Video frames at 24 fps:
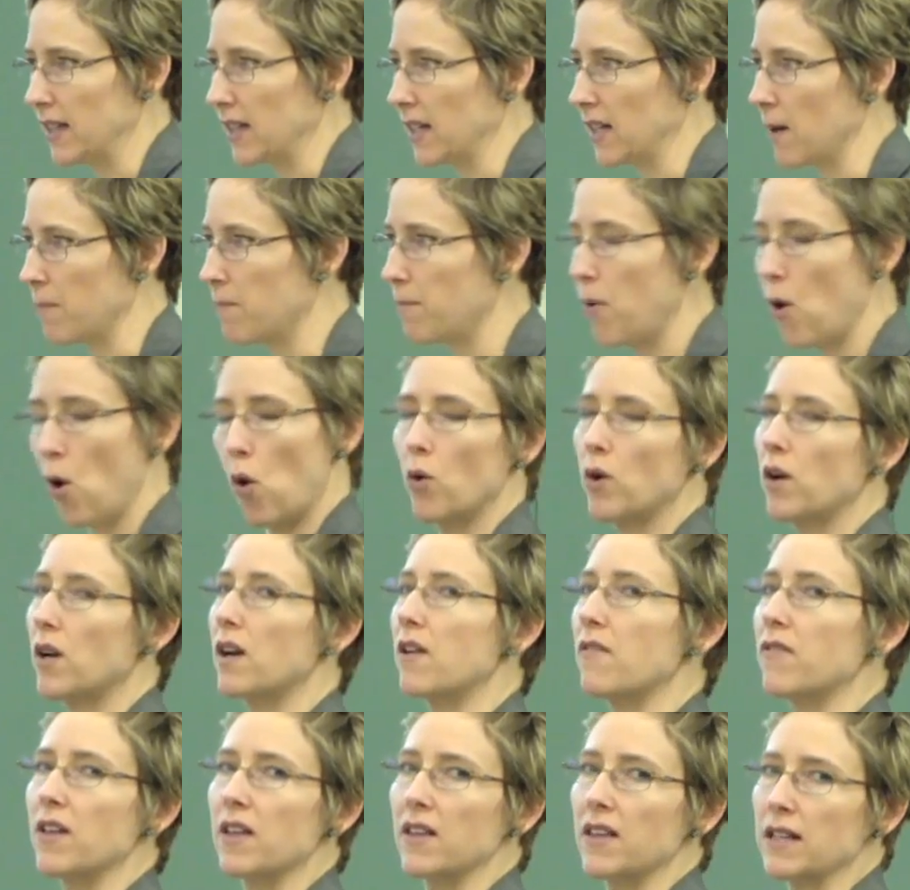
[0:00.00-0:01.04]
the component
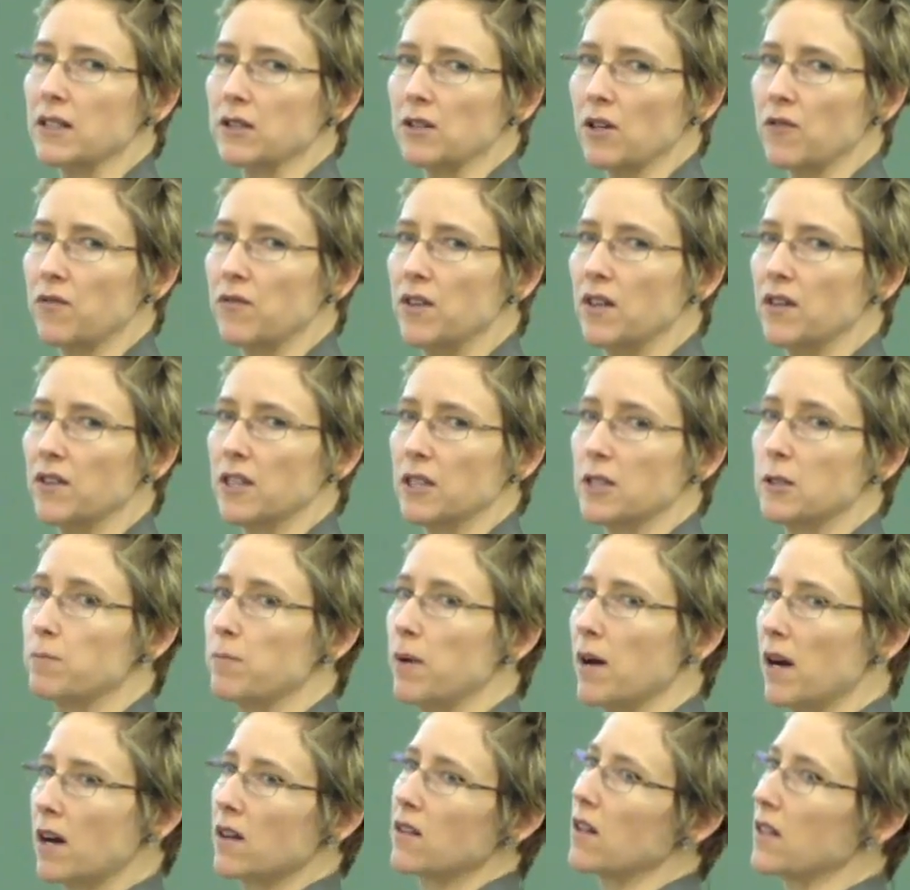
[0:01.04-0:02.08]
of the electric field that's
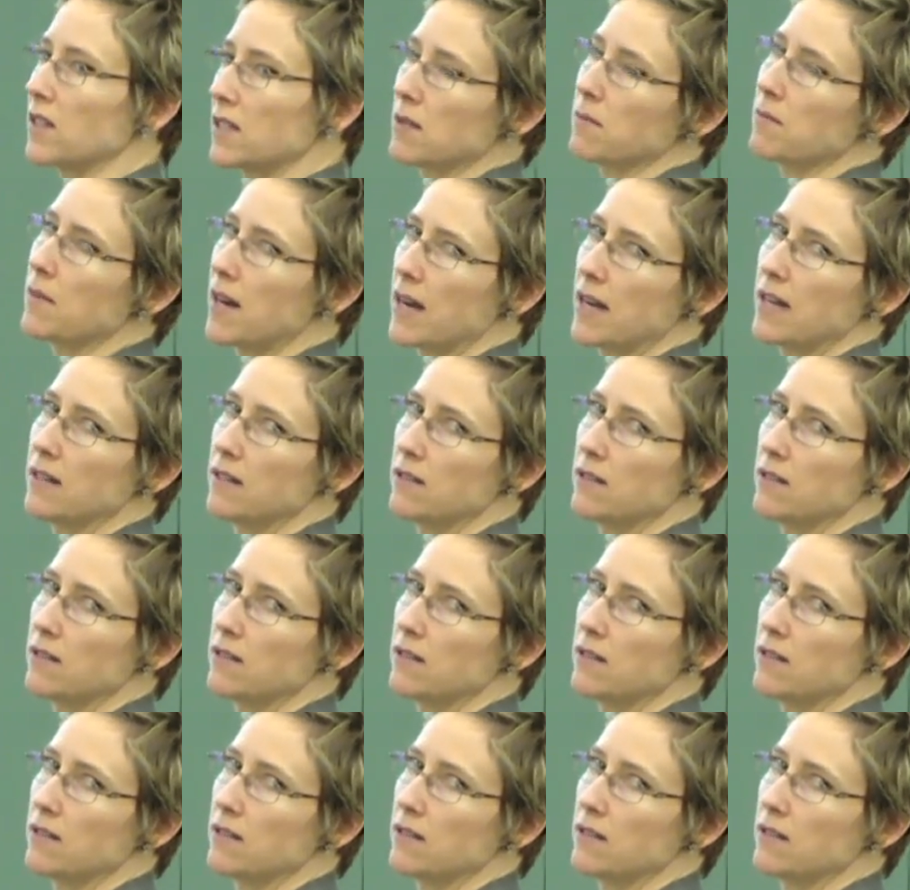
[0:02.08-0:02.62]
parallel to my